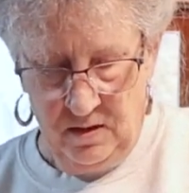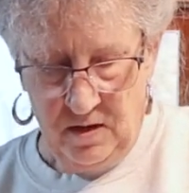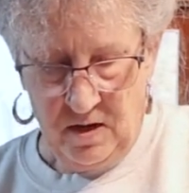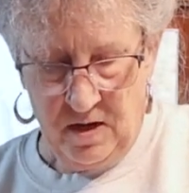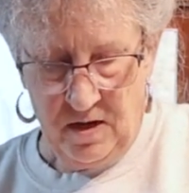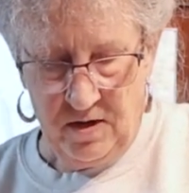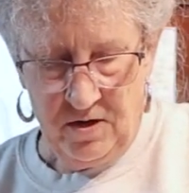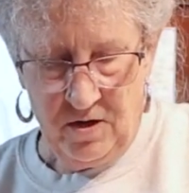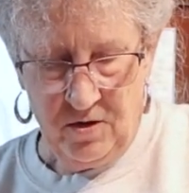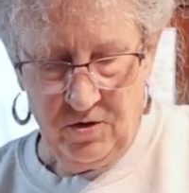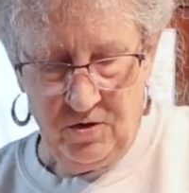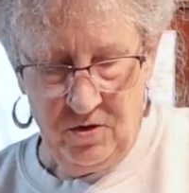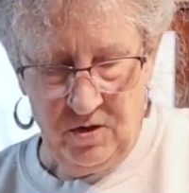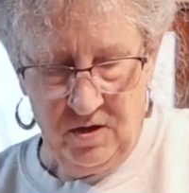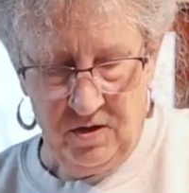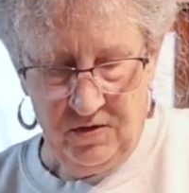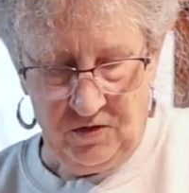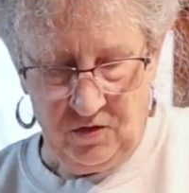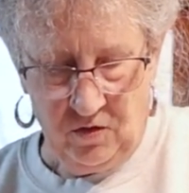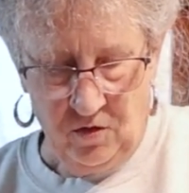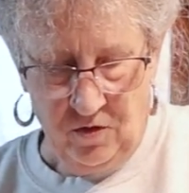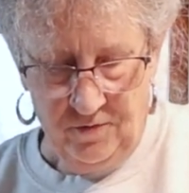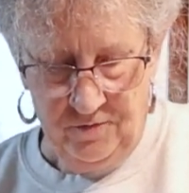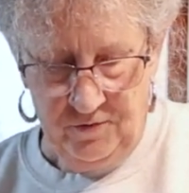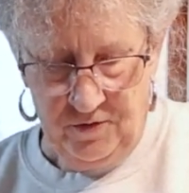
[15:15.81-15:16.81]
Now, I know
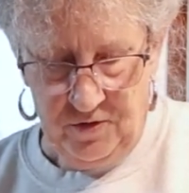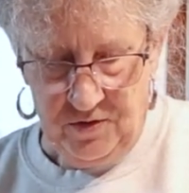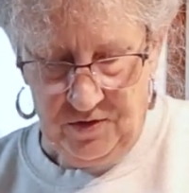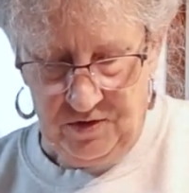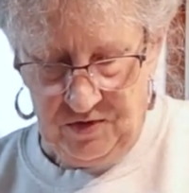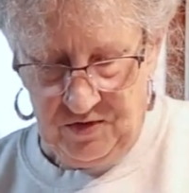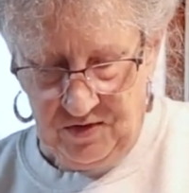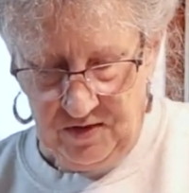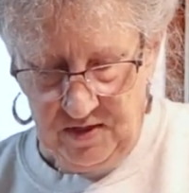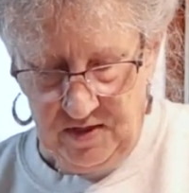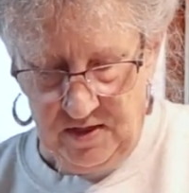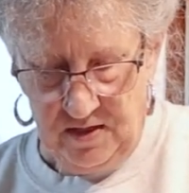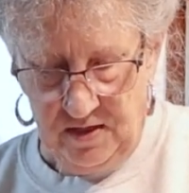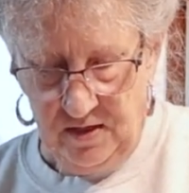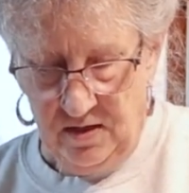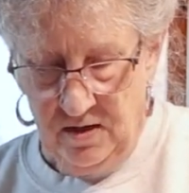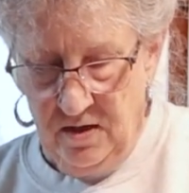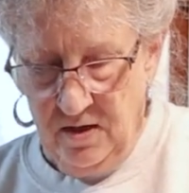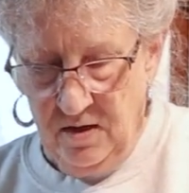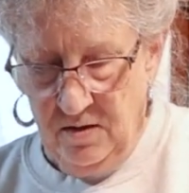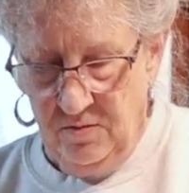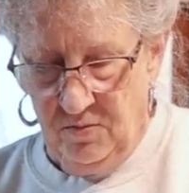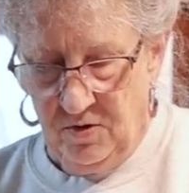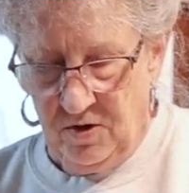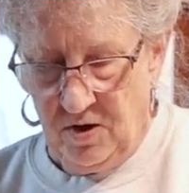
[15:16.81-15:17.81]
it's hard for you to see,
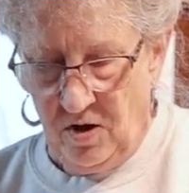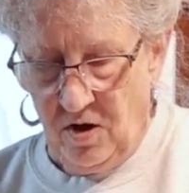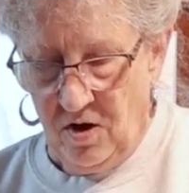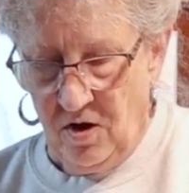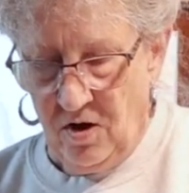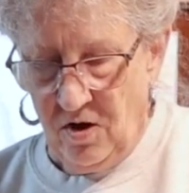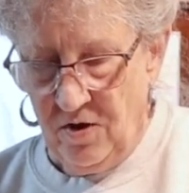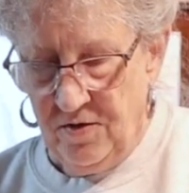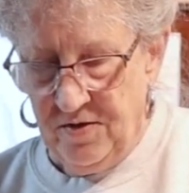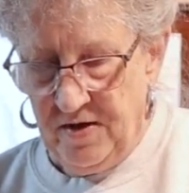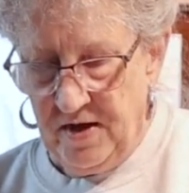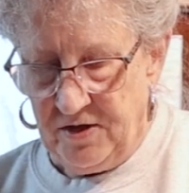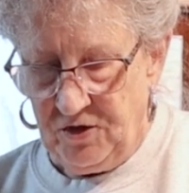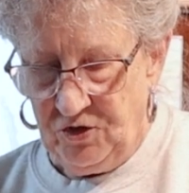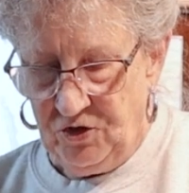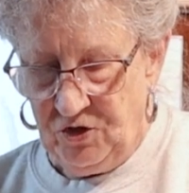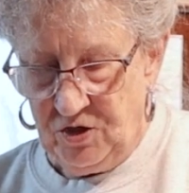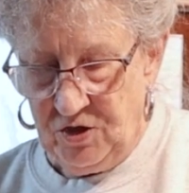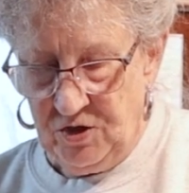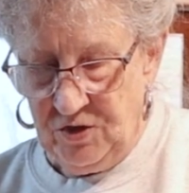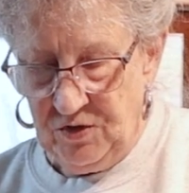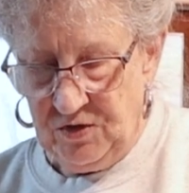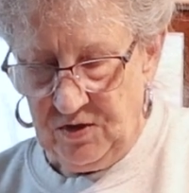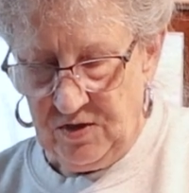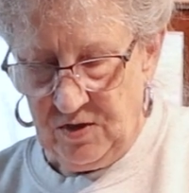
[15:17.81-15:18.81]
but all that
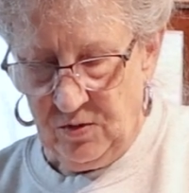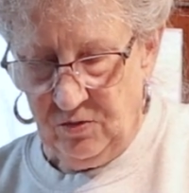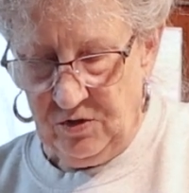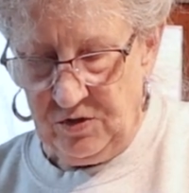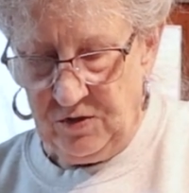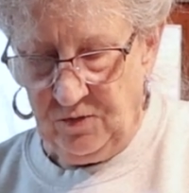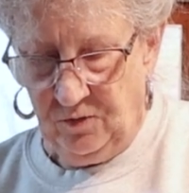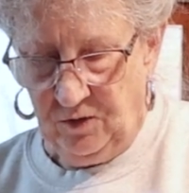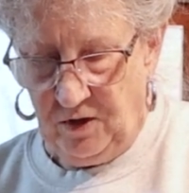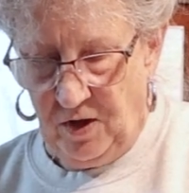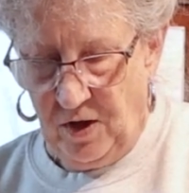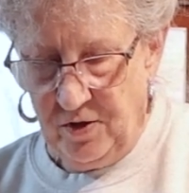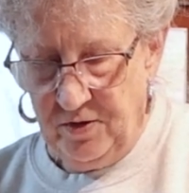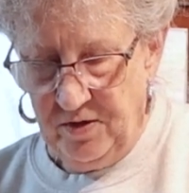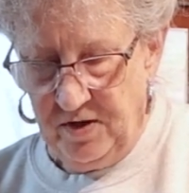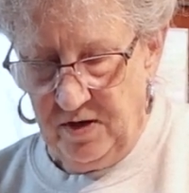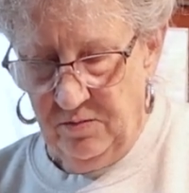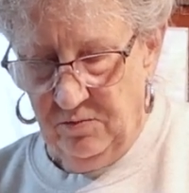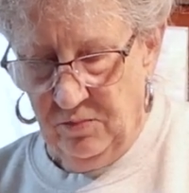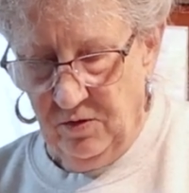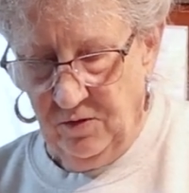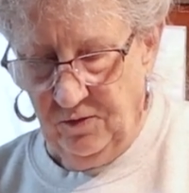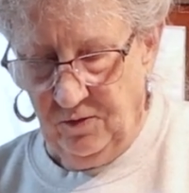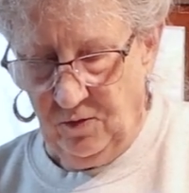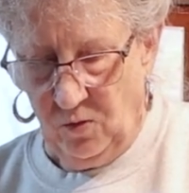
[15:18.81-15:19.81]
juice that was
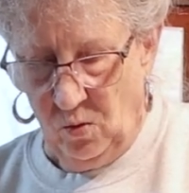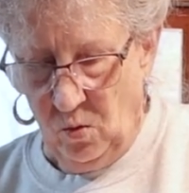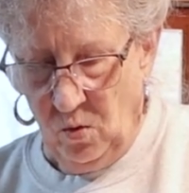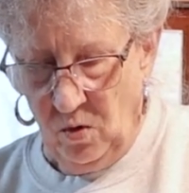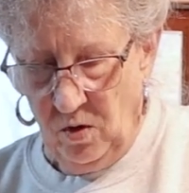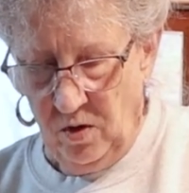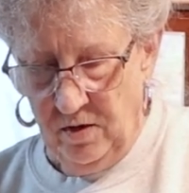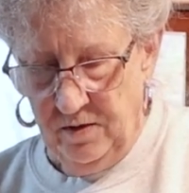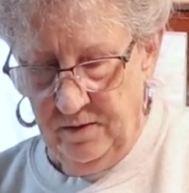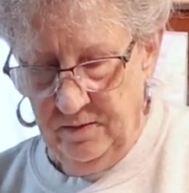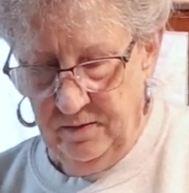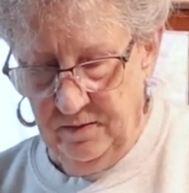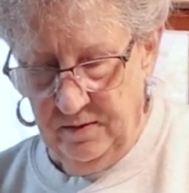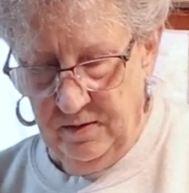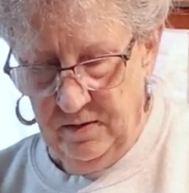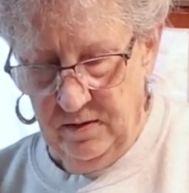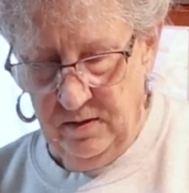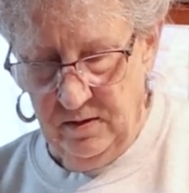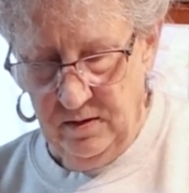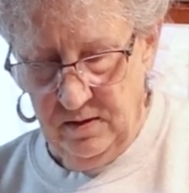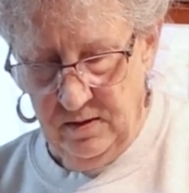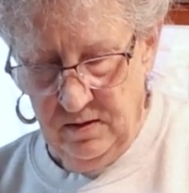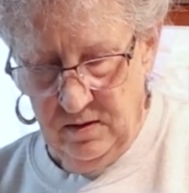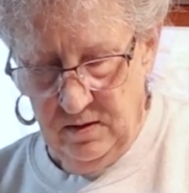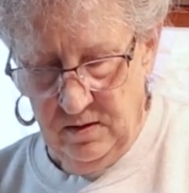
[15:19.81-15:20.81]
floating before
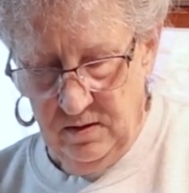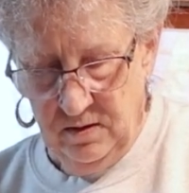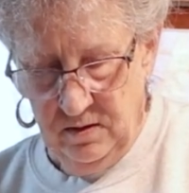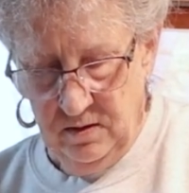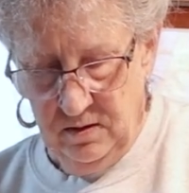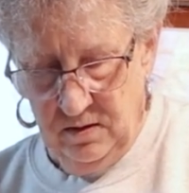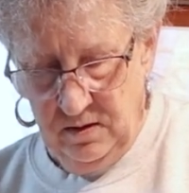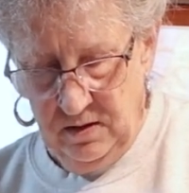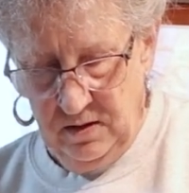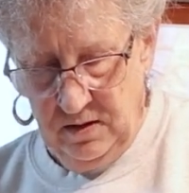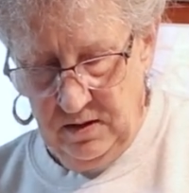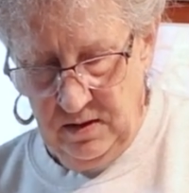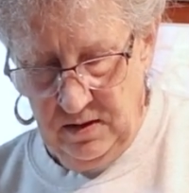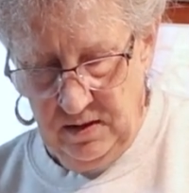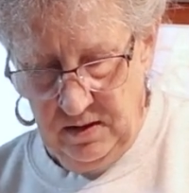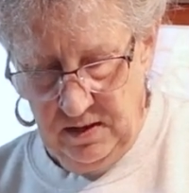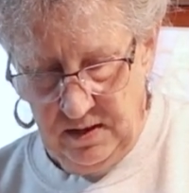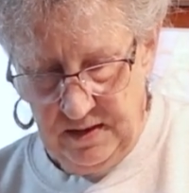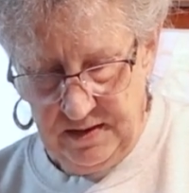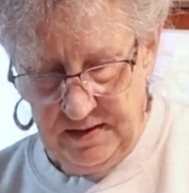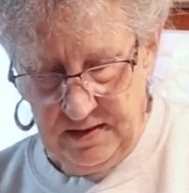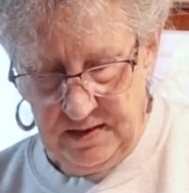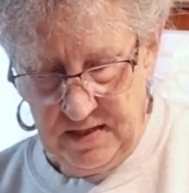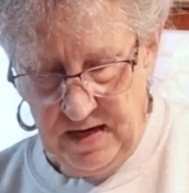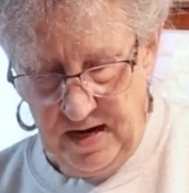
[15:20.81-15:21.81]

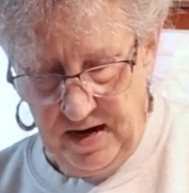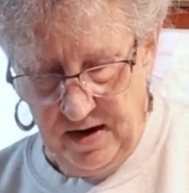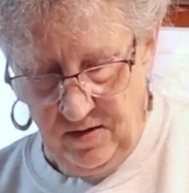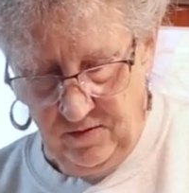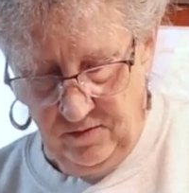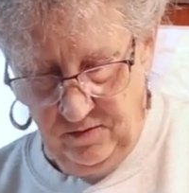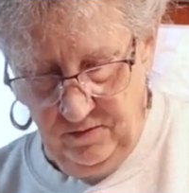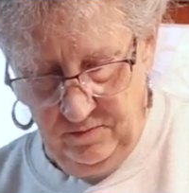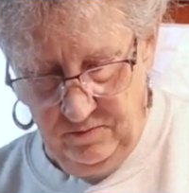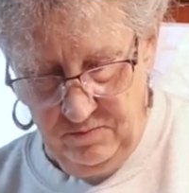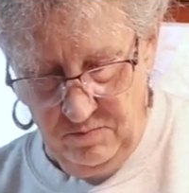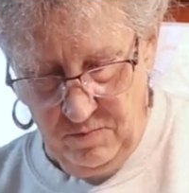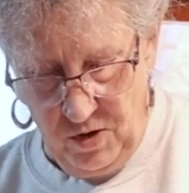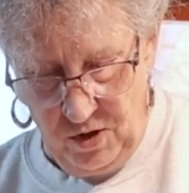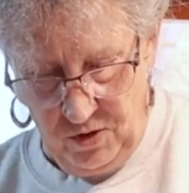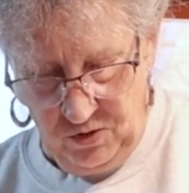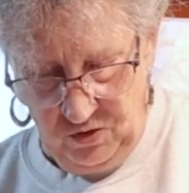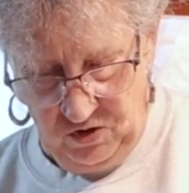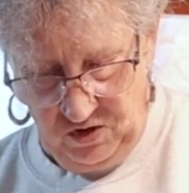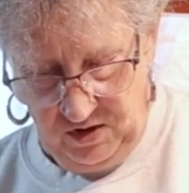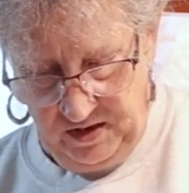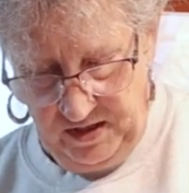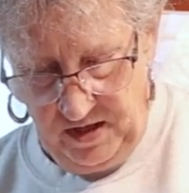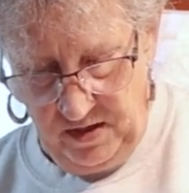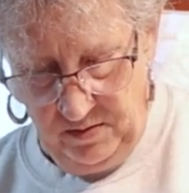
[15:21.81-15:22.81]
is now
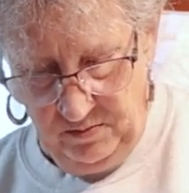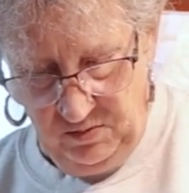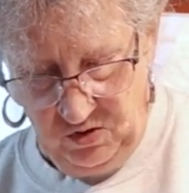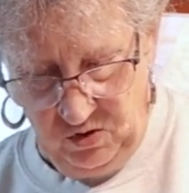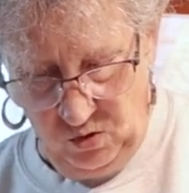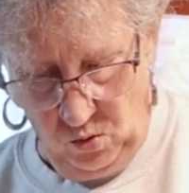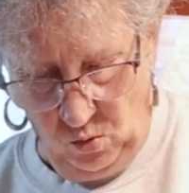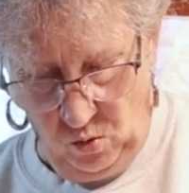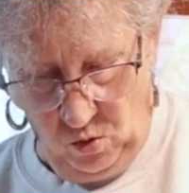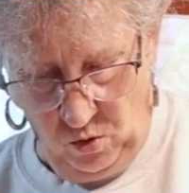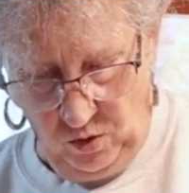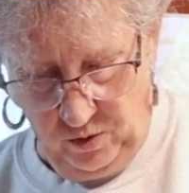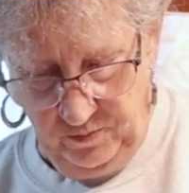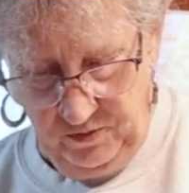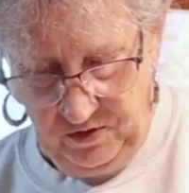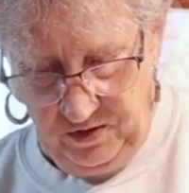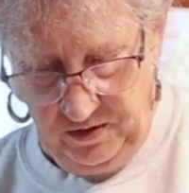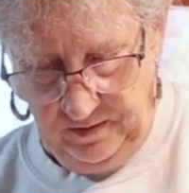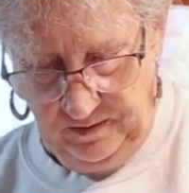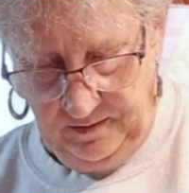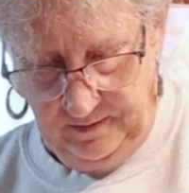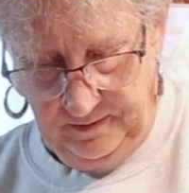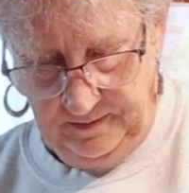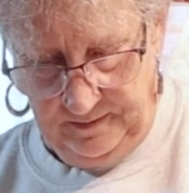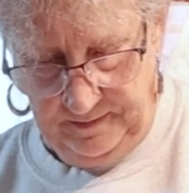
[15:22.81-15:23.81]
mostly absorbed